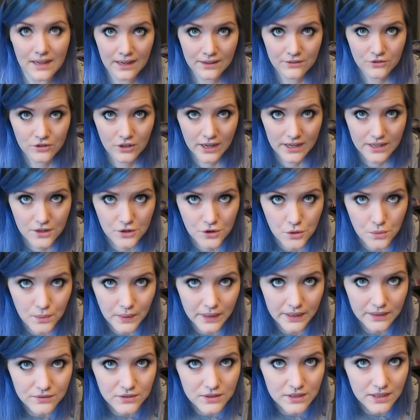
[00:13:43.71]
I tried a new
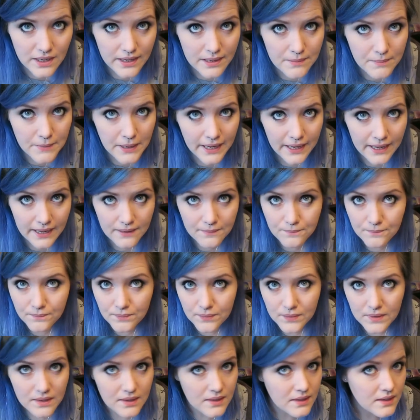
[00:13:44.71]
way of styling my hair,
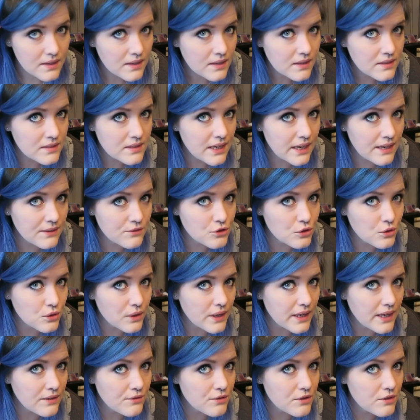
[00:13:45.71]
because I have
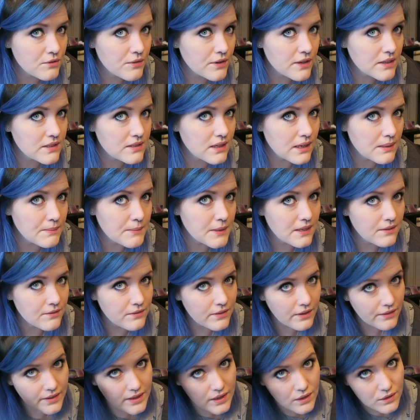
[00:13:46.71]
short hair for the first time in a
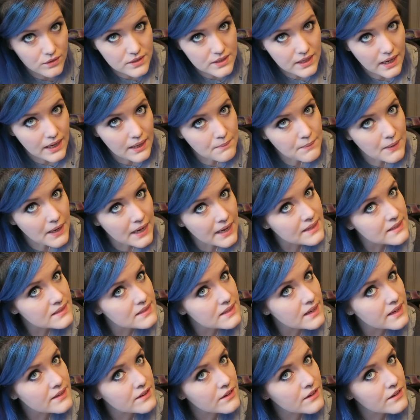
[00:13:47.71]
very long time,
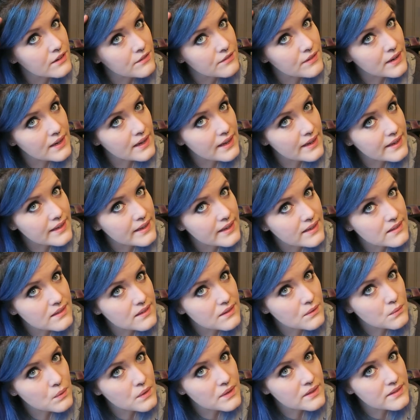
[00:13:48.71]
and I don't know if I like it.
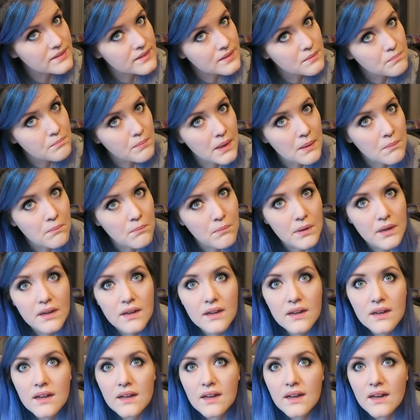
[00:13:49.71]
What is this bump?
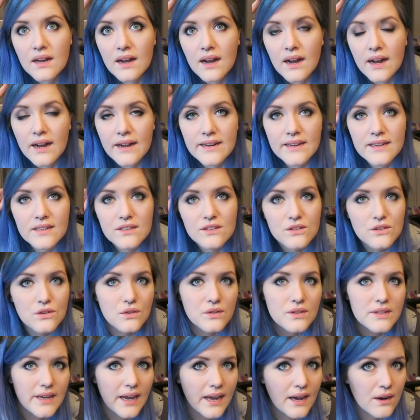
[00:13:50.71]
I need to
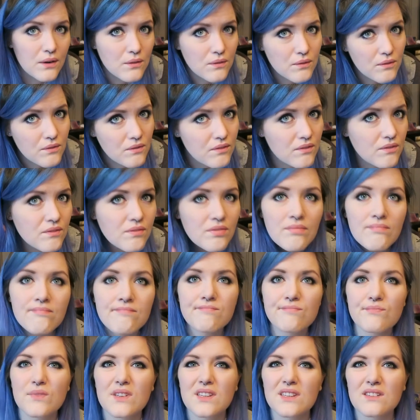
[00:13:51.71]
sort it out.
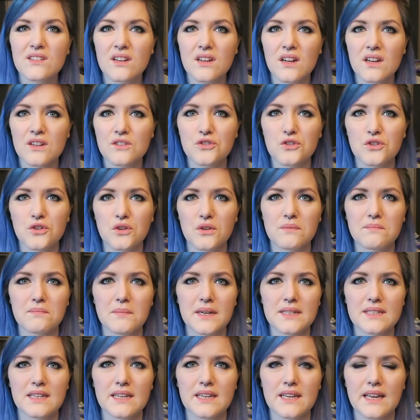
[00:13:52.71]
Not unsure,
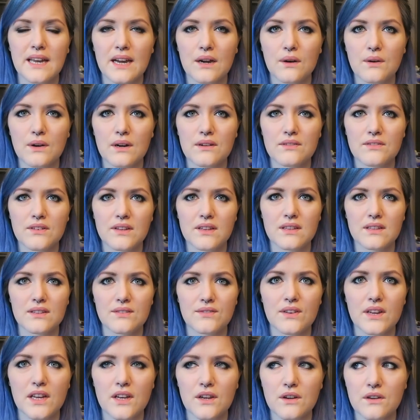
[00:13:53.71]
might take it out after this
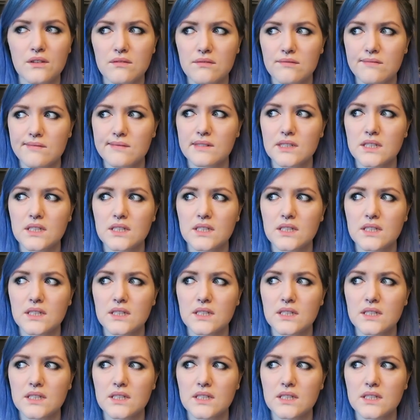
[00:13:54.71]
video.